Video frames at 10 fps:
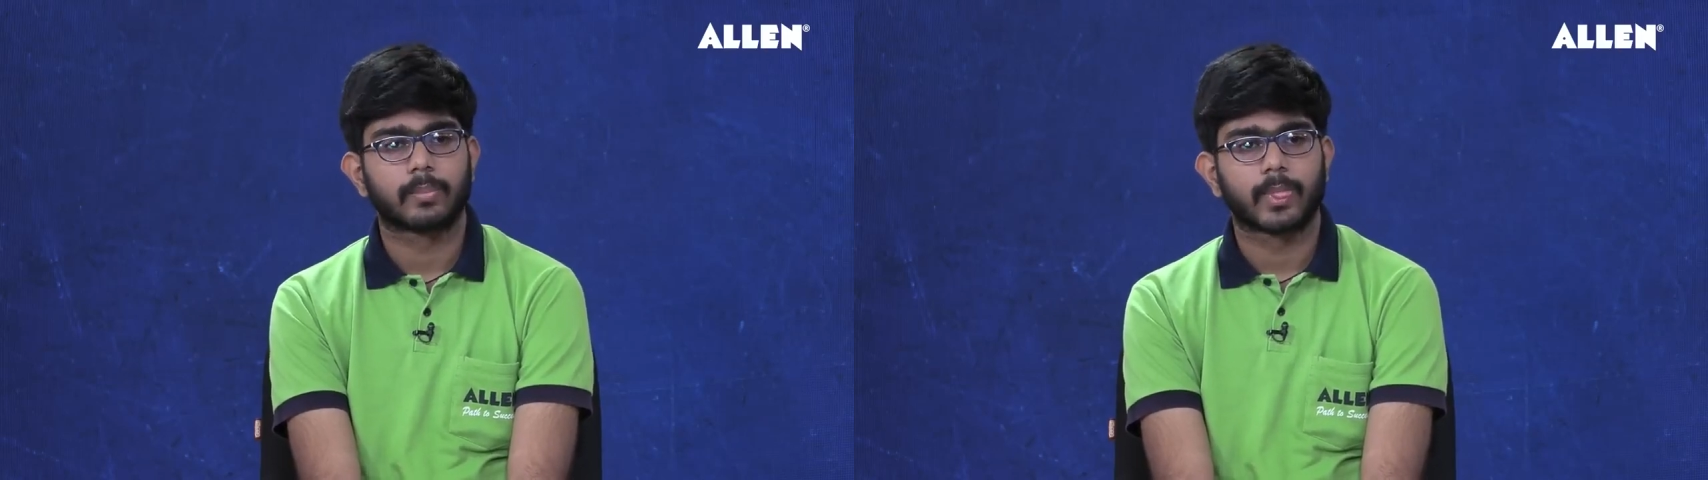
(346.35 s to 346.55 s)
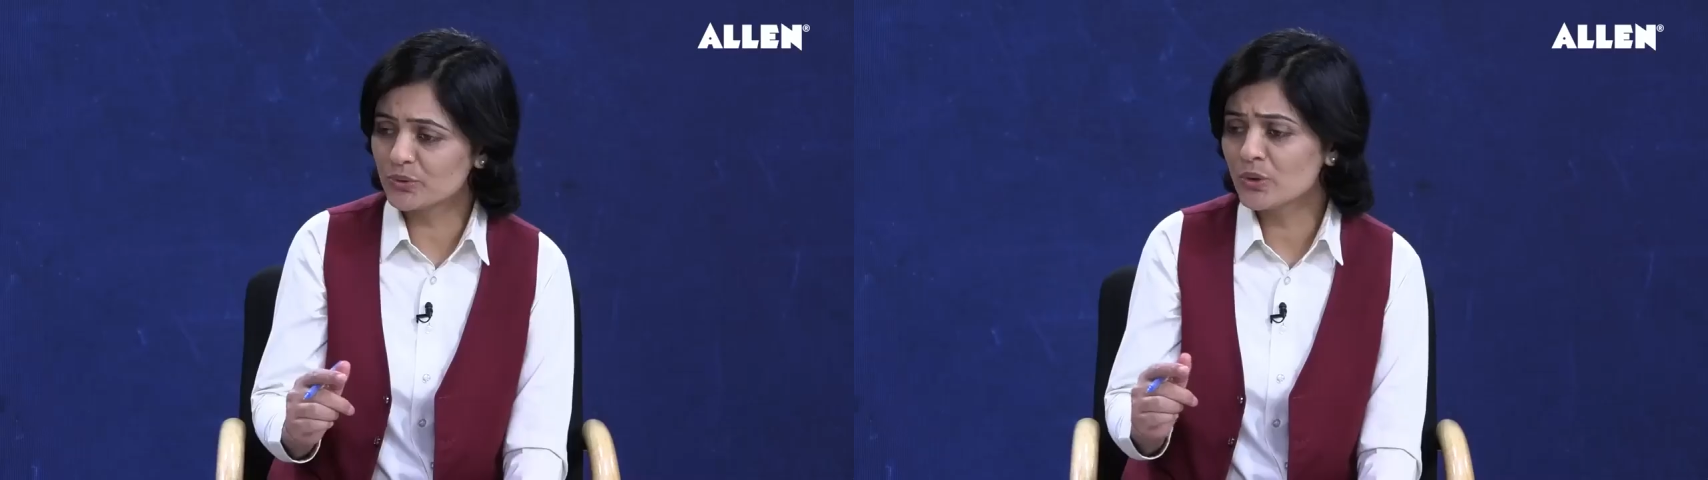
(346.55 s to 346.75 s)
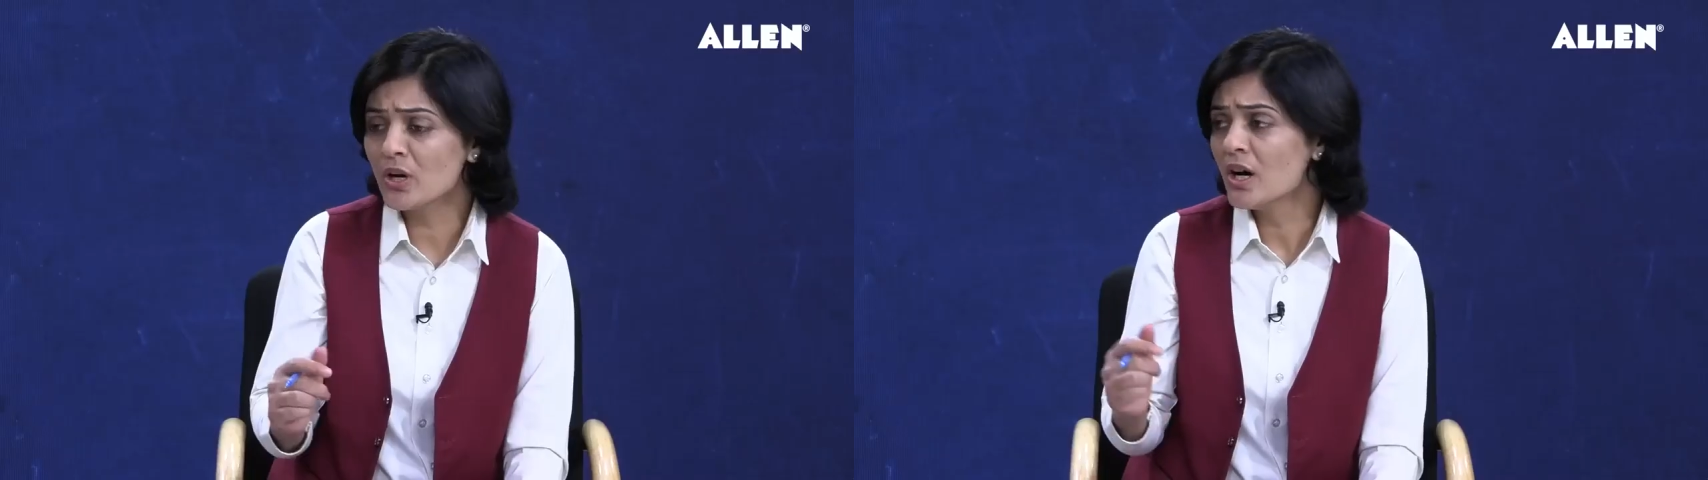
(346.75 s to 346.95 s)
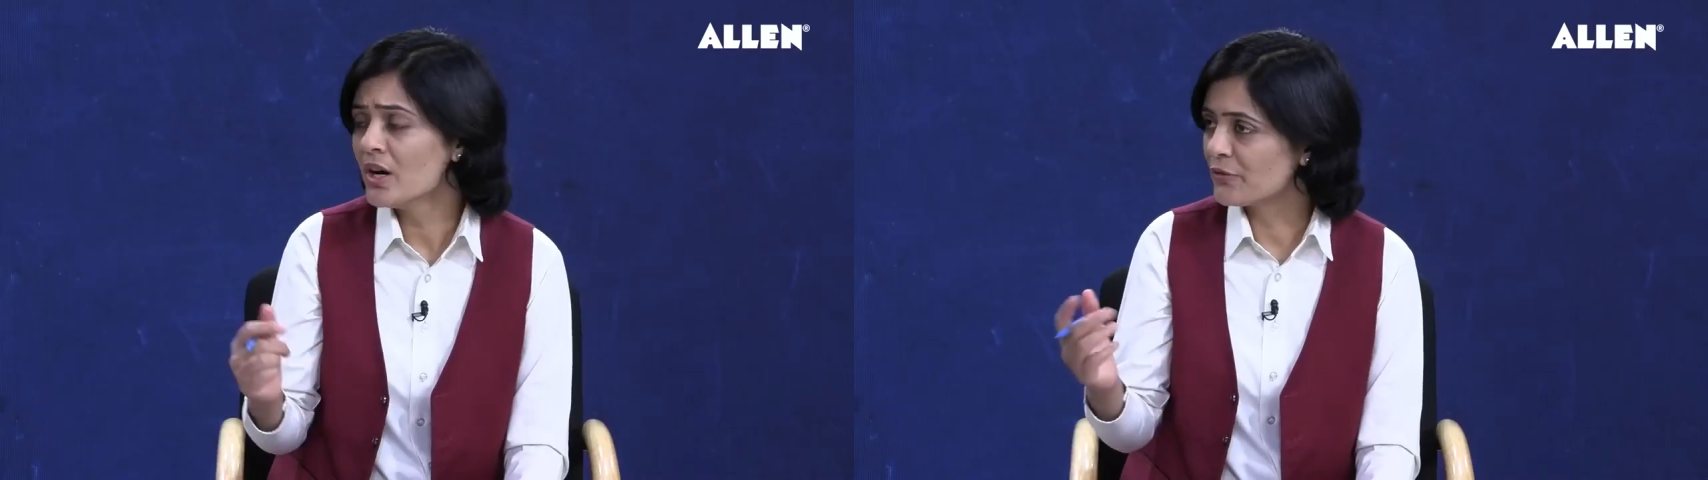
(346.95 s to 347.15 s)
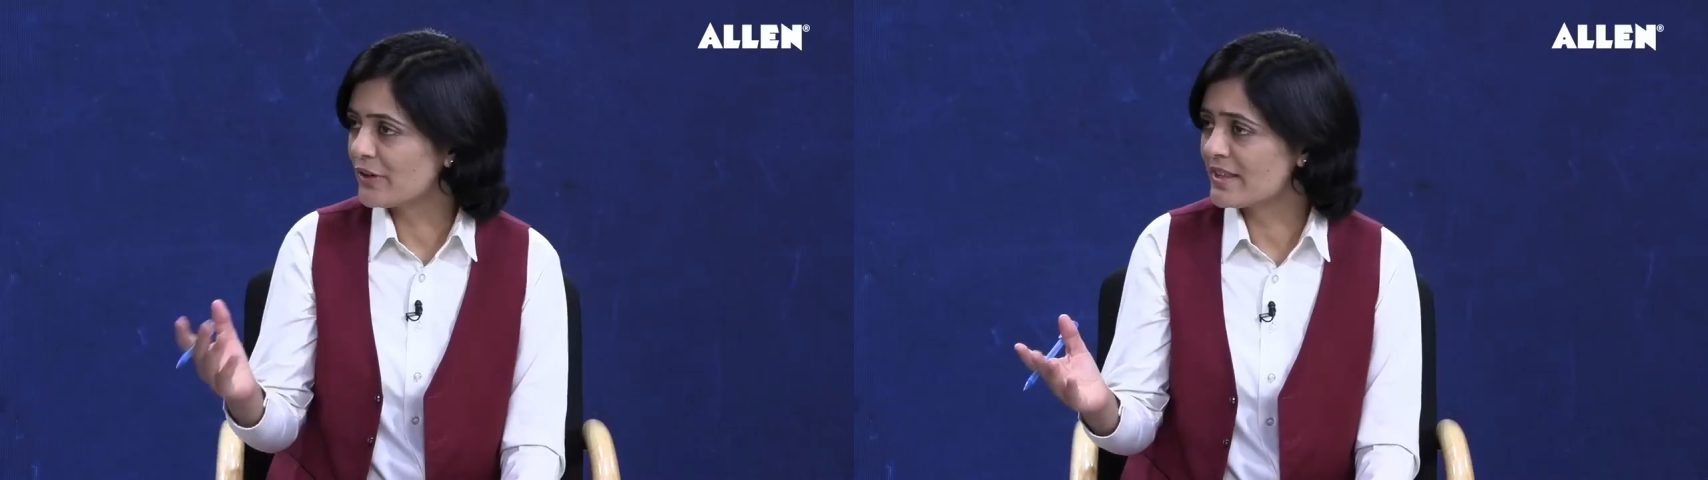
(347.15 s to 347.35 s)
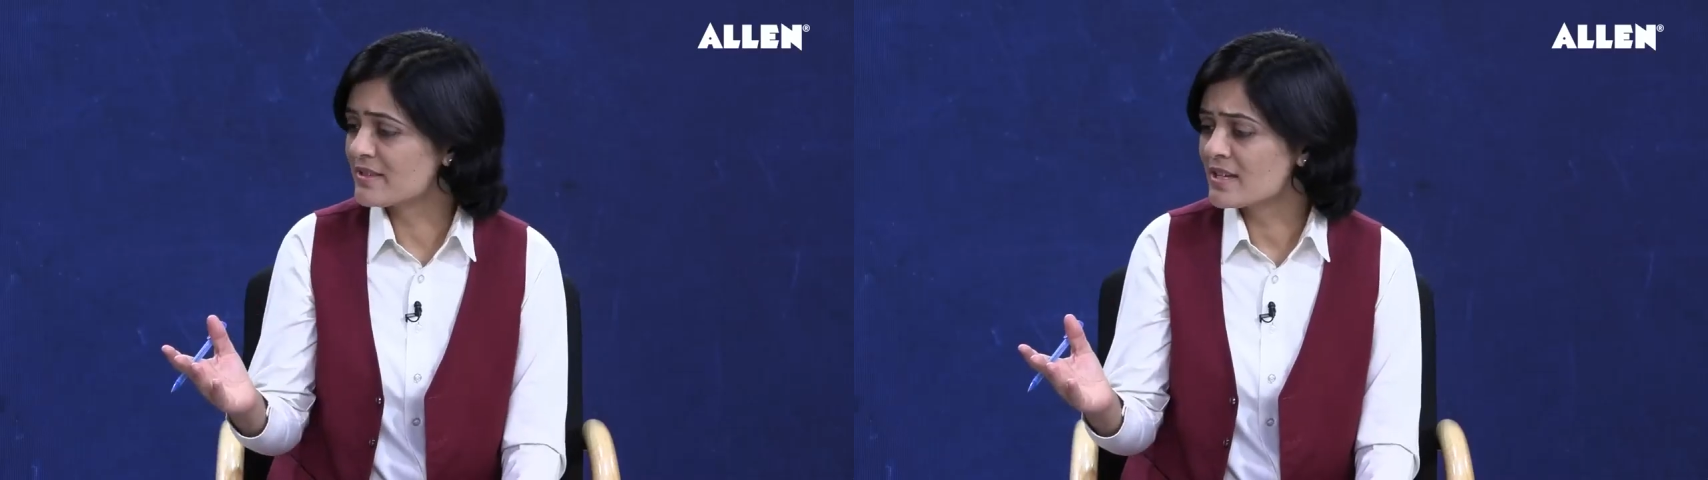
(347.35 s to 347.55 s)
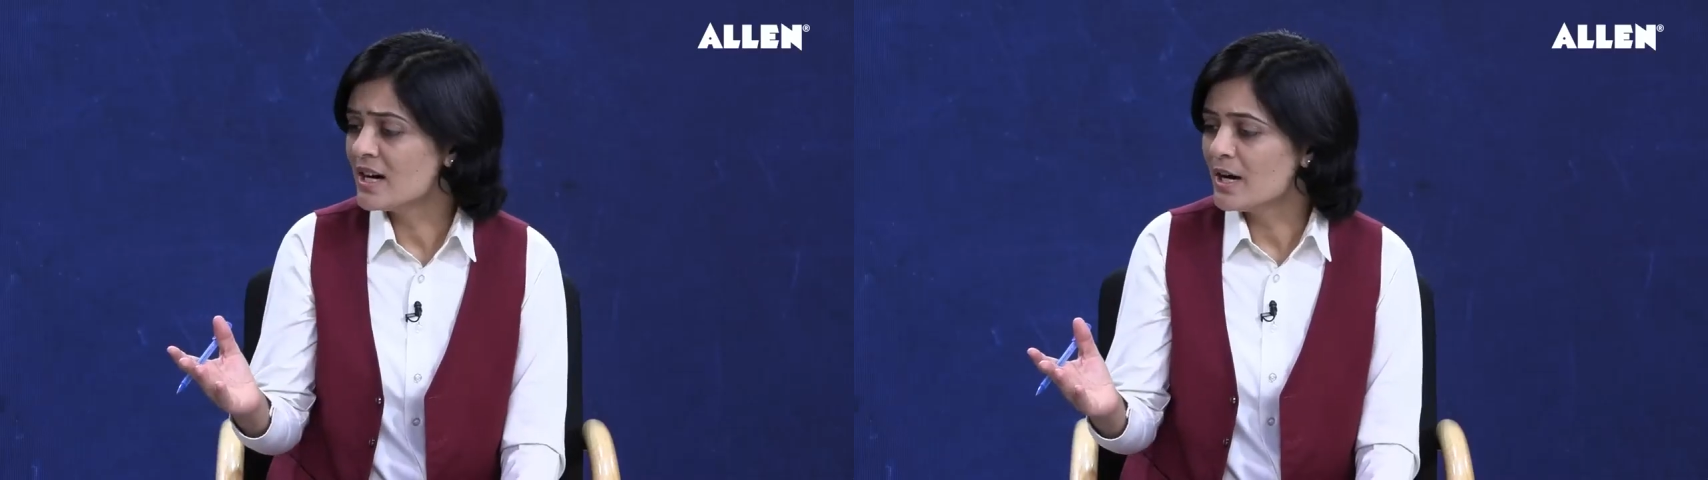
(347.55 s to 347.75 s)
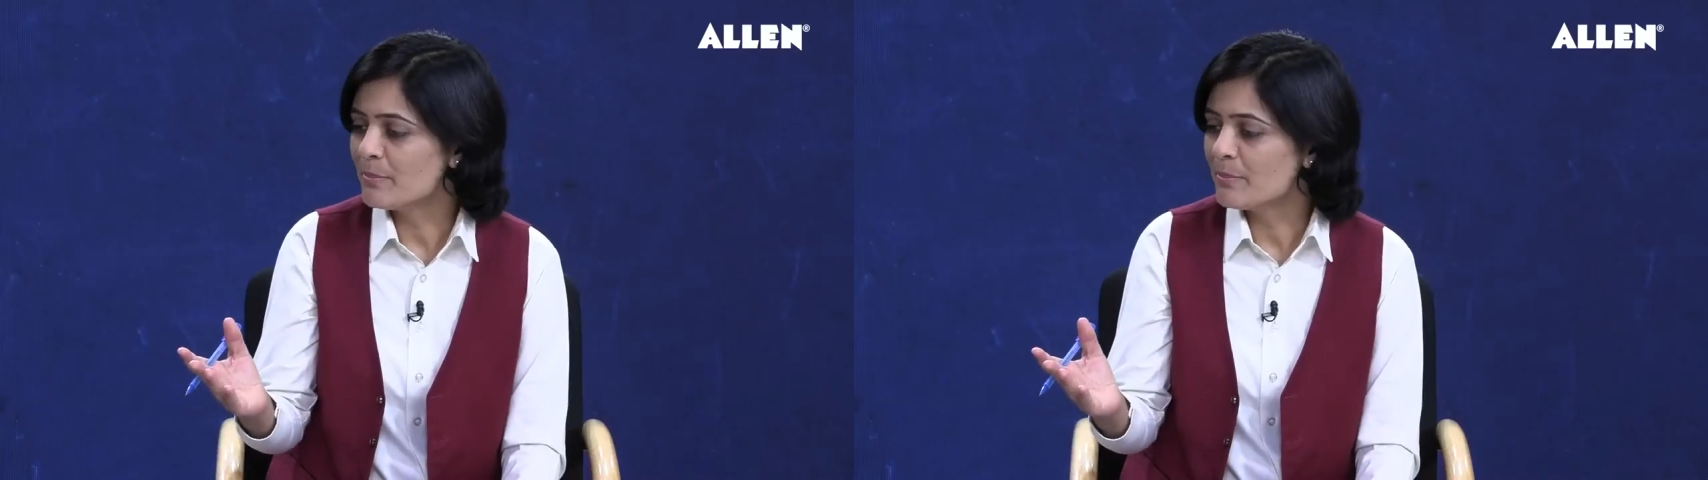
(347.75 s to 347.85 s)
talk to friends,